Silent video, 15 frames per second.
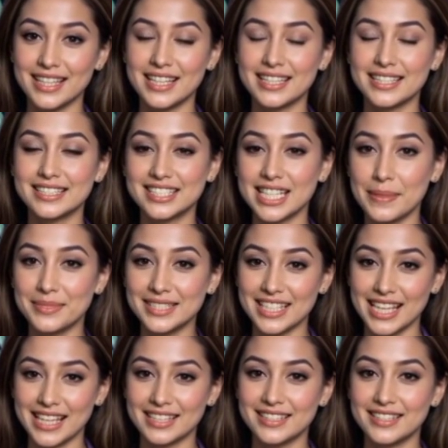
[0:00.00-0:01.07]
Step
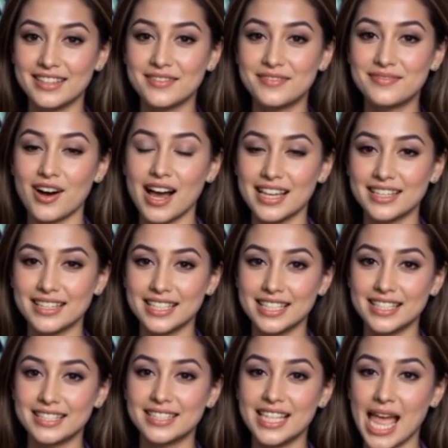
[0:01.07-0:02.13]
6.
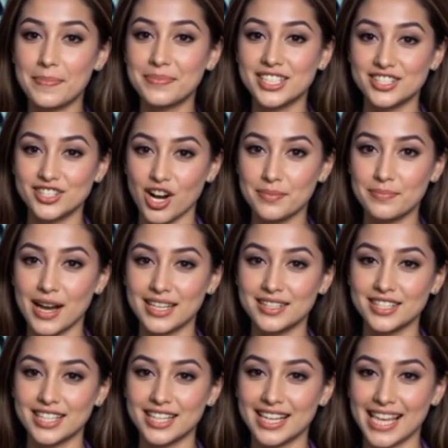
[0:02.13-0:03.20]
Finally, tap the Start button
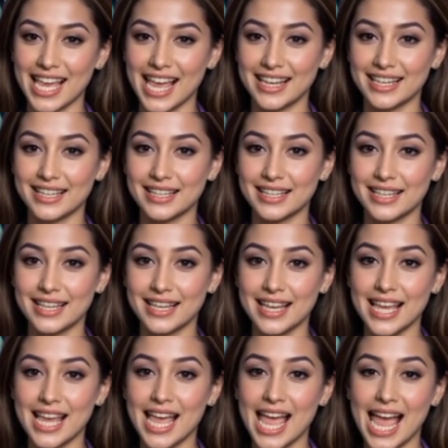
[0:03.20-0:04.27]
to connect.
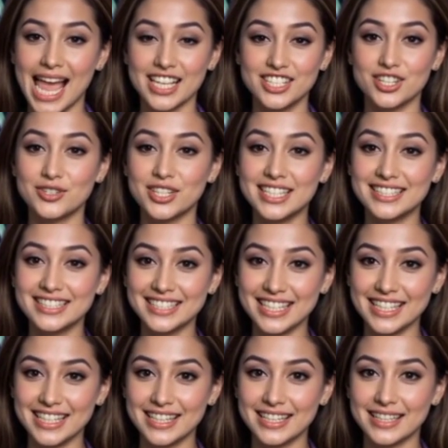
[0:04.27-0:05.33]
As you can
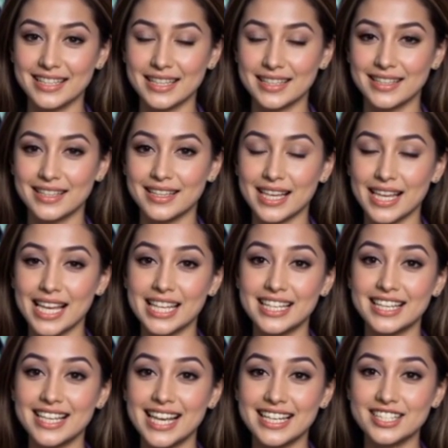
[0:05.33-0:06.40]
see, it
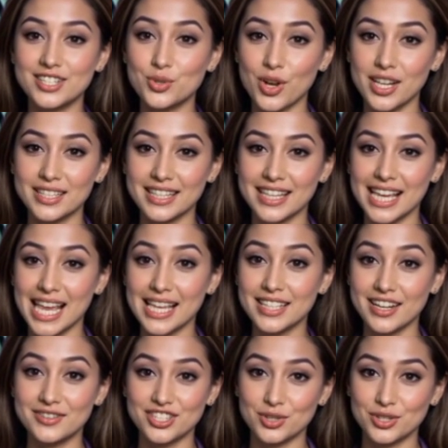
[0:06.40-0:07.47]
connects quickly and
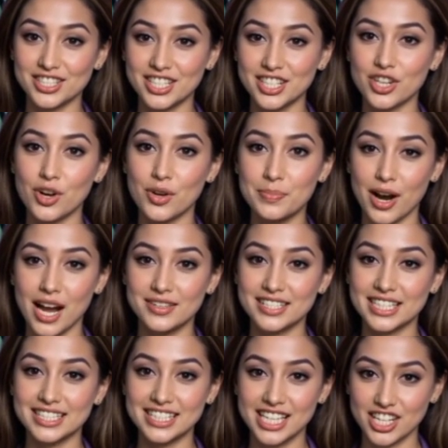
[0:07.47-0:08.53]
gives you a secure
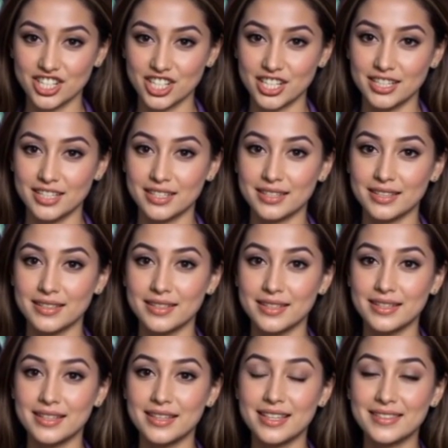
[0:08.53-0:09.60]
browsing session.
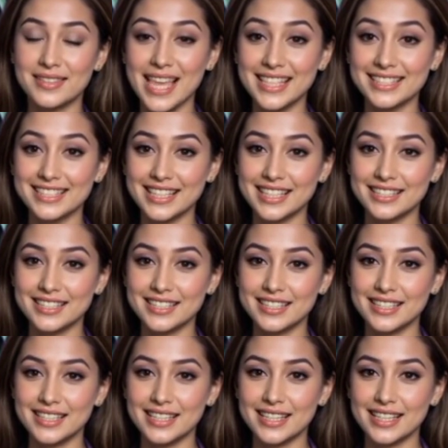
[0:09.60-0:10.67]
That's it.
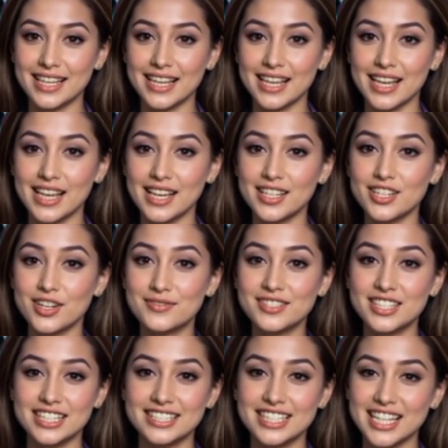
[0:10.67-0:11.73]
You've
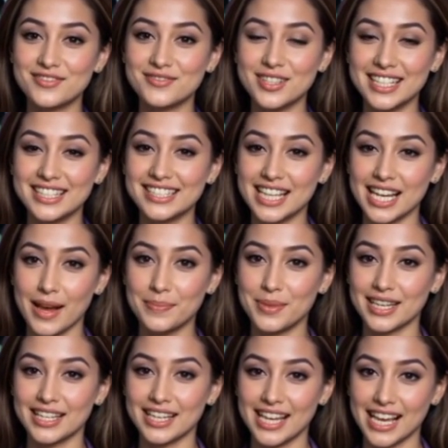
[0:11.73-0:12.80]
successfully set up
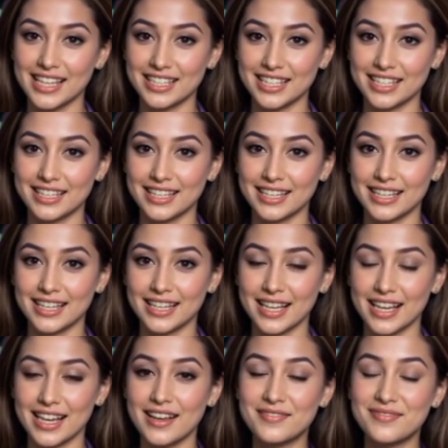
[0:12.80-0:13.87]
and connected
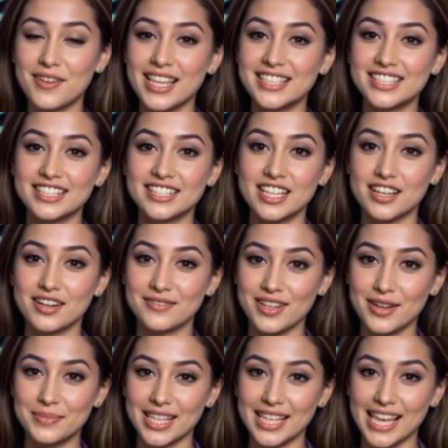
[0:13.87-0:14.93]
Fancy Tunnel
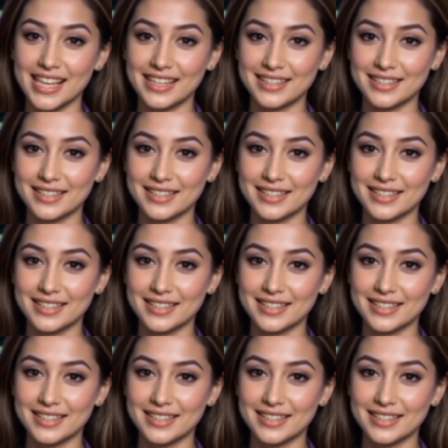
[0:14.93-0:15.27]
VPN.